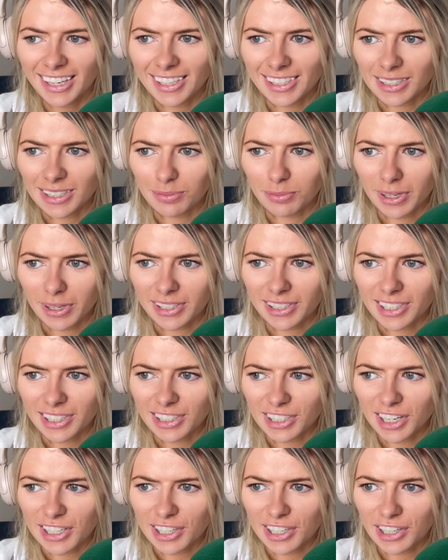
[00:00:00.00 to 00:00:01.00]

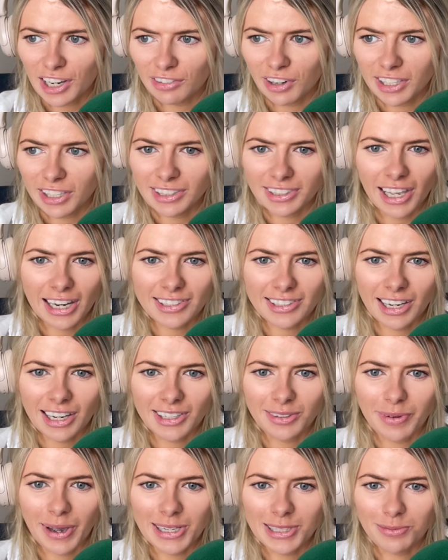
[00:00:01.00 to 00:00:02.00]
JJ not riding that, because
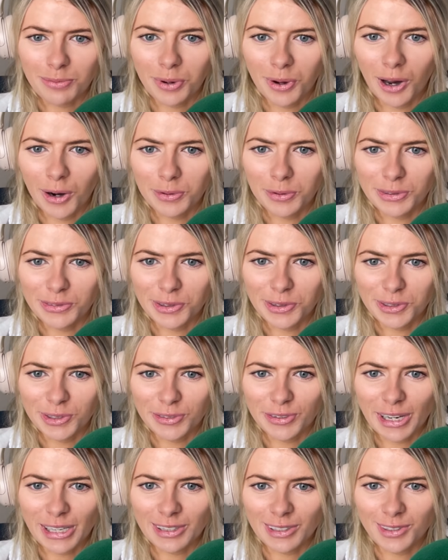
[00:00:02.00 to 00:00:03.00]
I'd imagine Paul would have
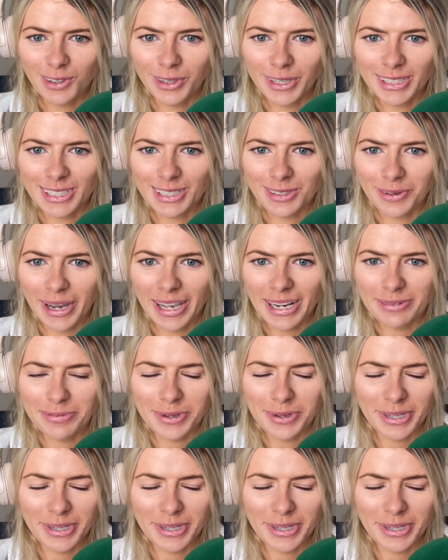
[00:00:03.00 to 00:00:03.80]
voted if he had the choice as well.